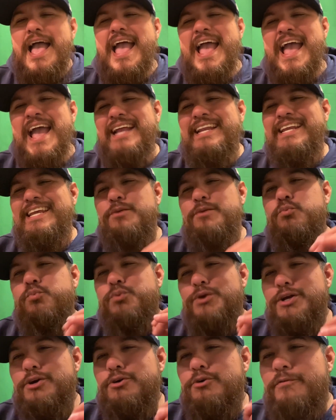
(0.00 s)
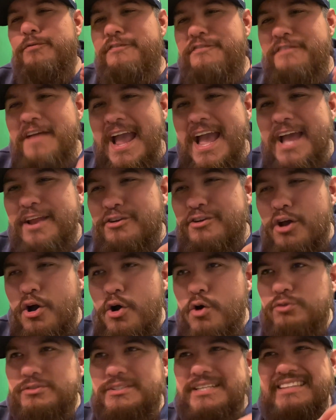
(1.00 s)
Any real fan
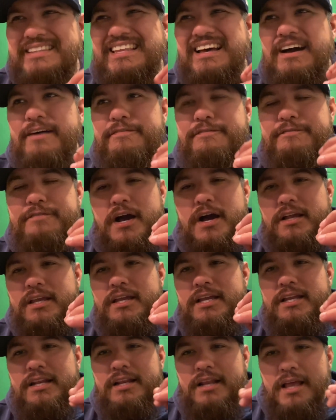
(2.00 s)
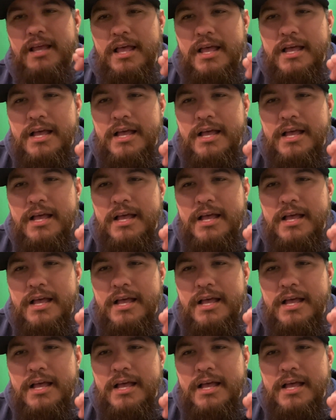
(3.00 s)
knows that the fucking